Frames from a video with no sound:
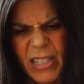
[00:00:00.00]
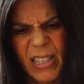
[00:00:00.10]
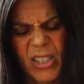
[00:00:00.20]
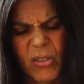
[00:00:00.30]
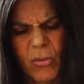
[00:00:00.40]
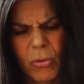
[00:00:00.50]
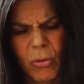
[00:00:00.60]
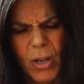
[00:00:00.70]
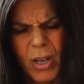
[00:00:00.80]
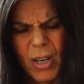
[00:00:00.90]

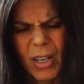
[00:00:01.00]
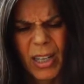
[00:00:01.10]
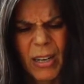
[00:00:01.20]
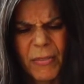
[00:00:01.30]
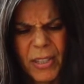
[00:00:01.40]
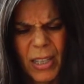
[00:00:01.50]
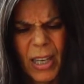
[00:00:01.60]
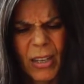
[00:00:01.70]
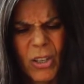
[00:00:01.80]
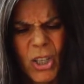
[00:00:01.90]
ancestral kind of
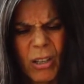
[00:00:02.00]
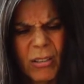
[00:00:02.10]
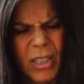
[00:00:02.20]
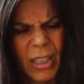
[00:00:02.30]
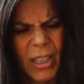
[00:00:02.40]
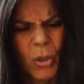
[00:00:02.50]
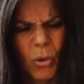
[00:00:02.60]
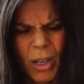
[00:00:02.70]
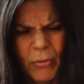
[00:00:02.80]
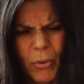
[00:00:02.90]
singing and chanting that
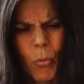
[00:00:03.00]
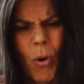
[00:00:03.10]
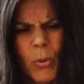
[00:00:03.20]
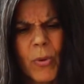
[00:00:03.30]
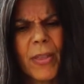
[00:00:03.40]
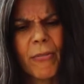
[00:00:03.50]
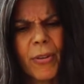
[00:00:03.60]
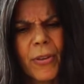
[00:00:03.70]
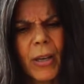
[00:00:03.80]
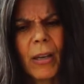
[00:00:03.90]
you're kind of at one with
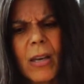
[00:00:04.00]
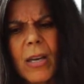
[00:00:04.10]
everything.